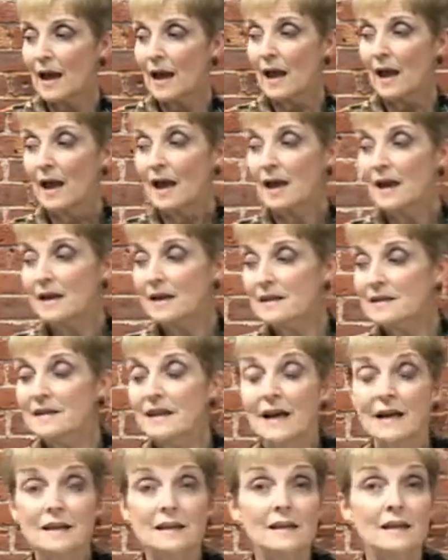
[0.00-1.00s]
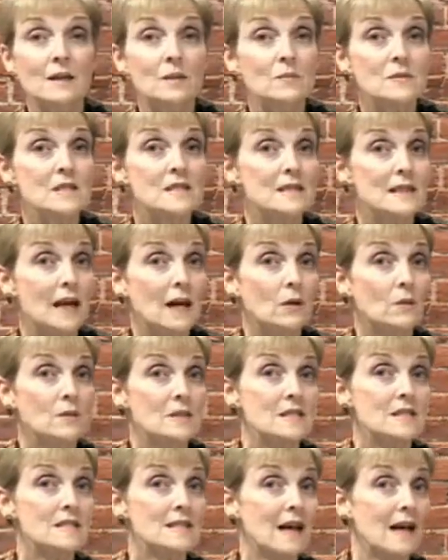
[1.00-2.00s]
A net comes down
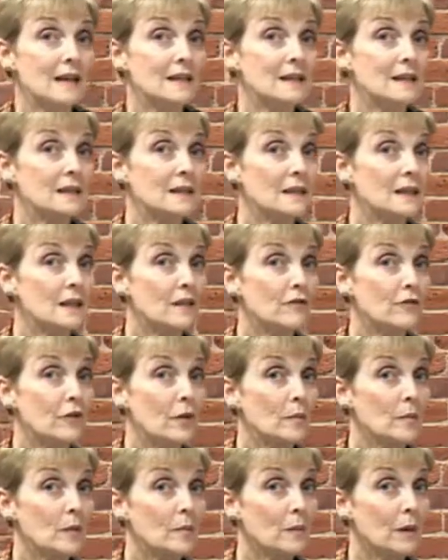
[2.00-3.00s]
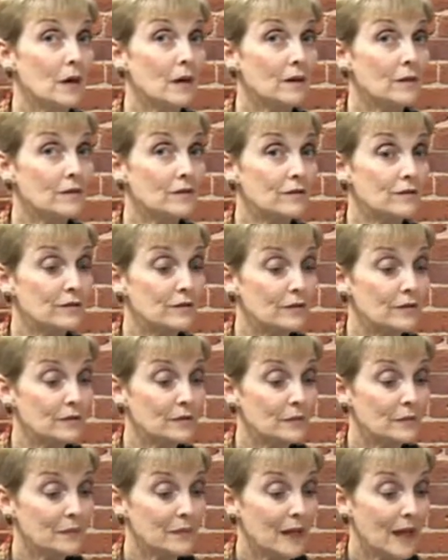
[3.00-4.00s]
silently from above,
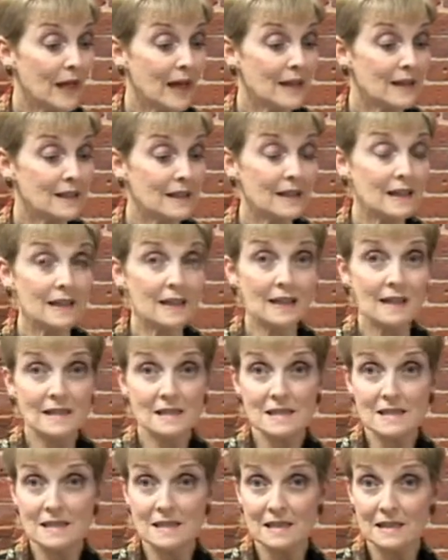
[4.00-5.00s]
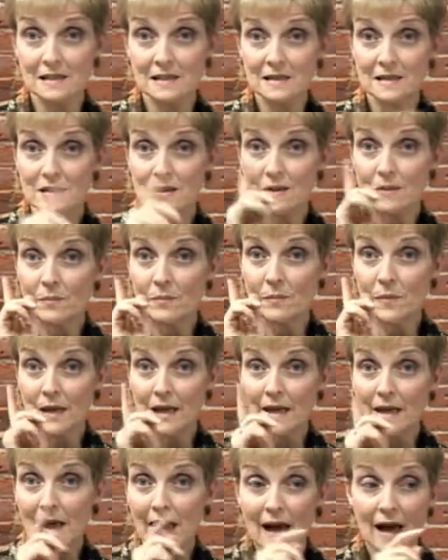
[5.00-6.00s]
and in an instant,
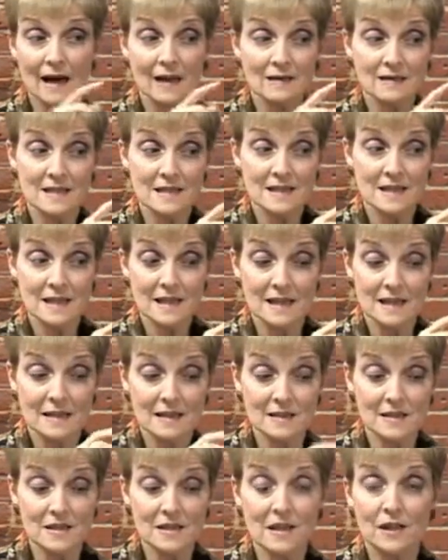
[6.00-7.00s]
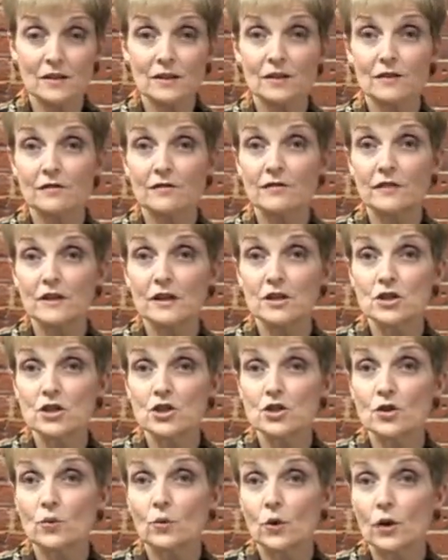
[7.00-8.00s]
Big Al sees that the
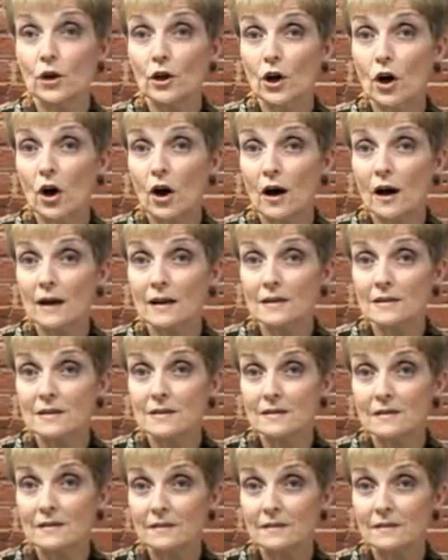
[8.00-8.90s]
fish were caught.